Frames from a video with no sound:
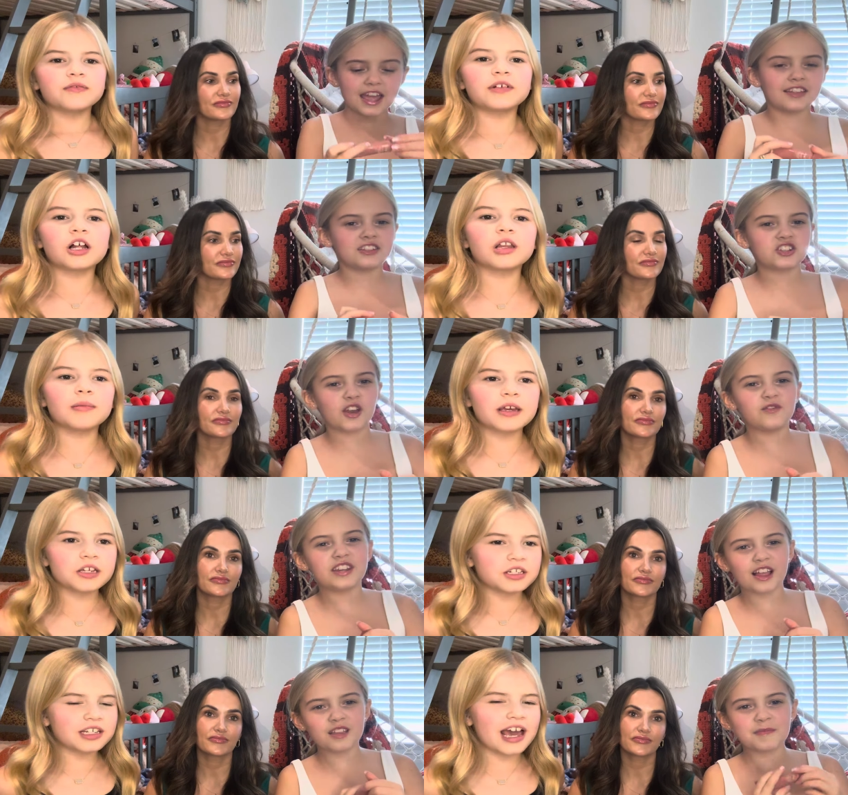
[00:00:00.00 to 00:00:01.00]
Speaker 1: in the shade
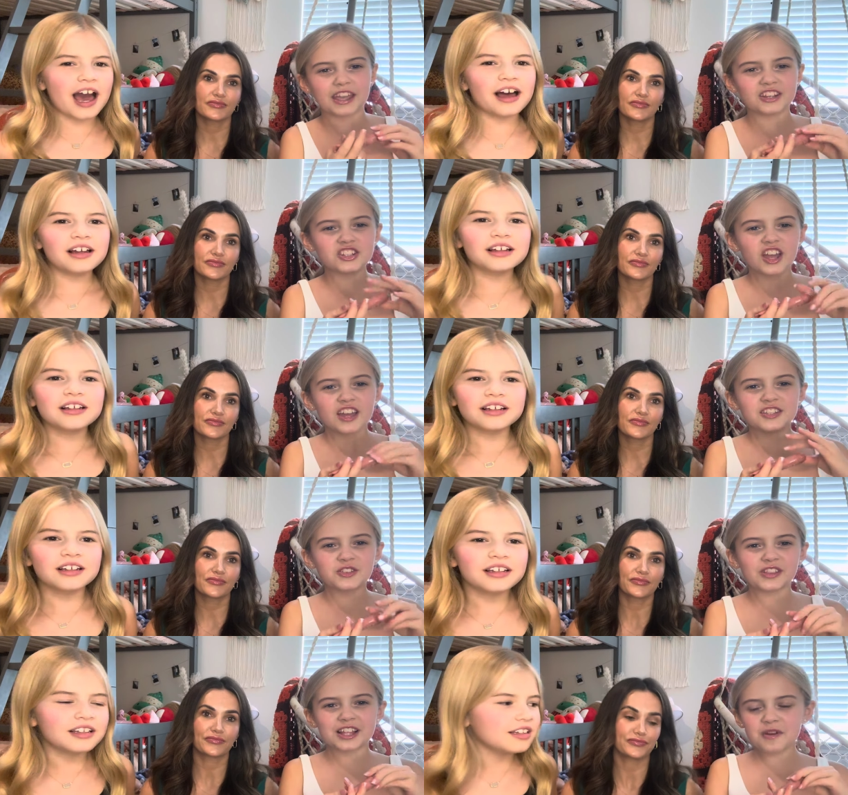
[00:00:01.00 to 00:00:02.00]
Vanilla yeah. Beige. So
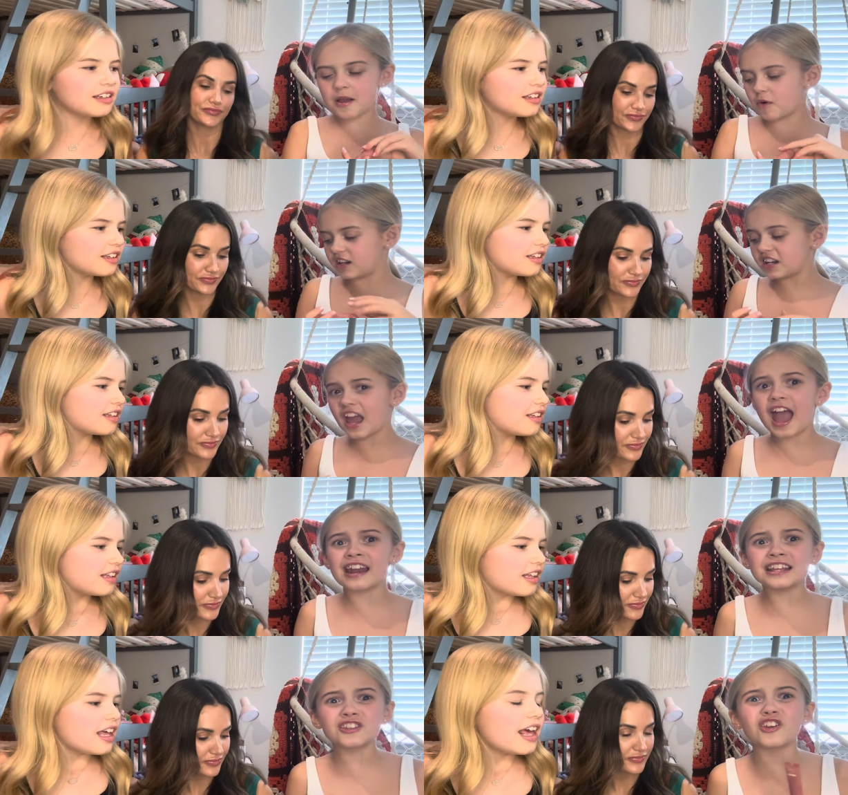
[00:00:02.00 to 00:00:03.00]
that's why I wanted it. And
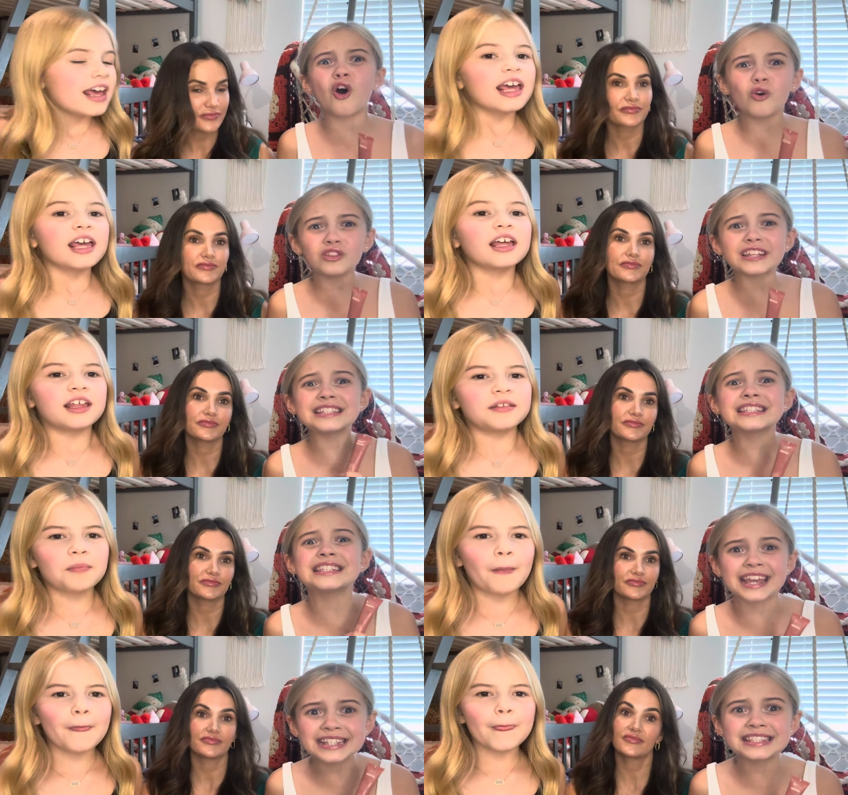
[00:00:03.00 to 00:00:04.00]
it's only
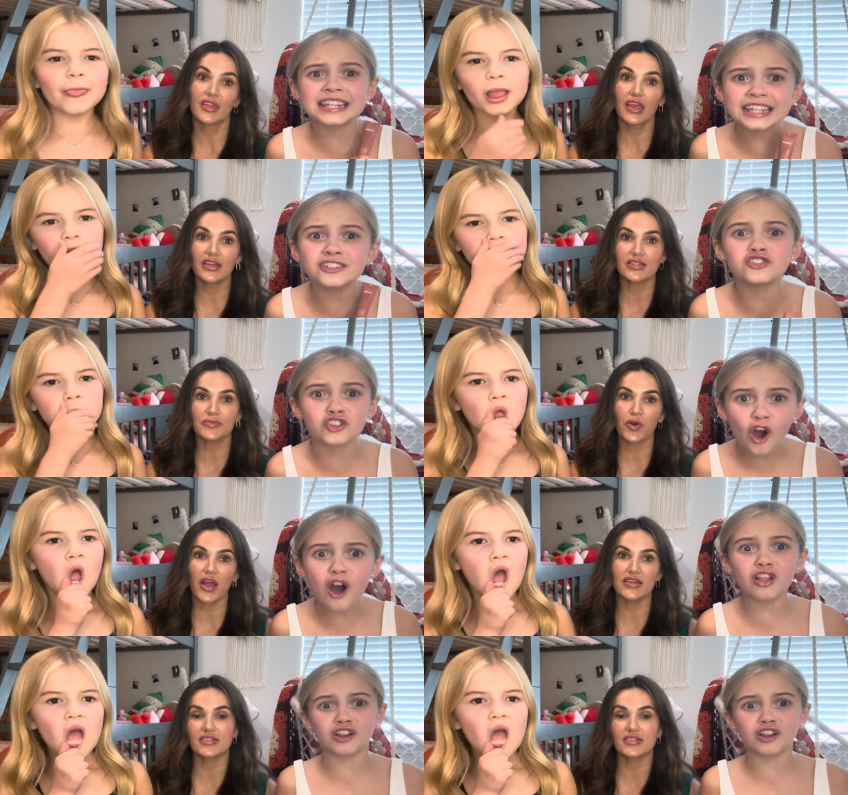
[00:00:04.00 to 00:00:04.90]
sixteen dollars. It is priced,